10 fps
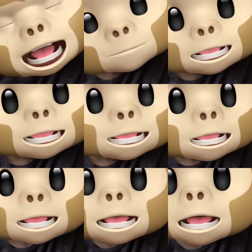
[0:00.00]
nah, I'm kidding.
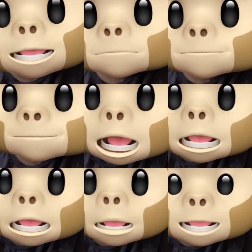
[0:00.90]
Um,
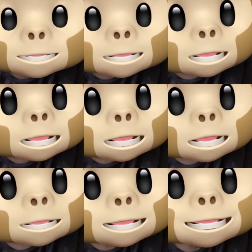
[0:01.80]
okay
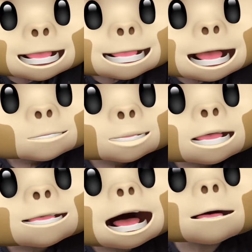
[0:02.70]
Let's get down to
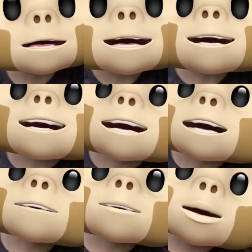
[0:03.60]
the topic.
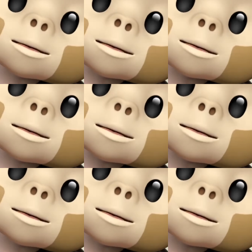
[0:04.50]
Uh, for